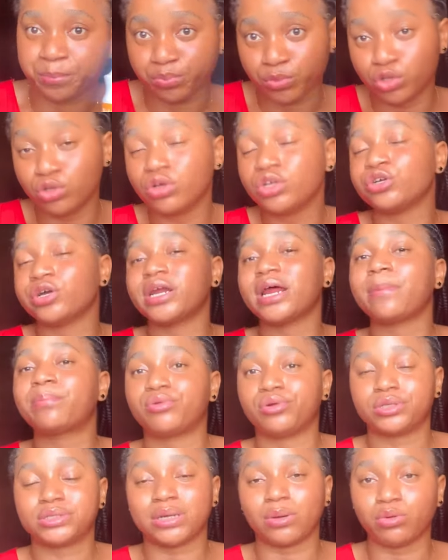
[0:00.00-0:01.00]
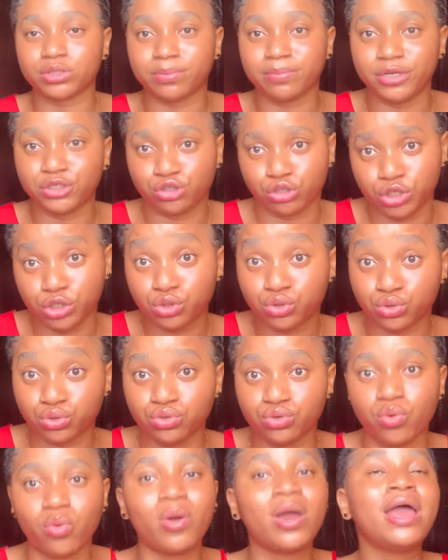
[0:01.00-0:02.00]
You know, the other products I was mentioning to
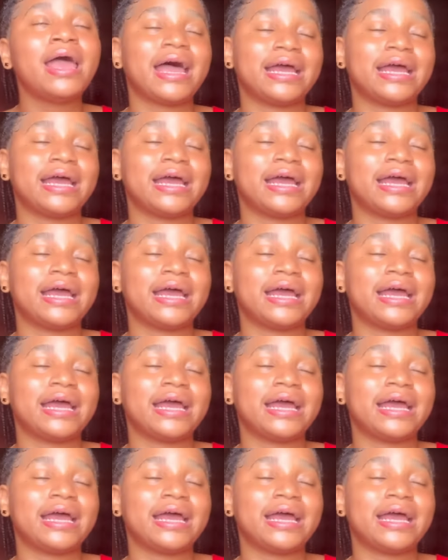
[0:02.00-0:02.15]
you,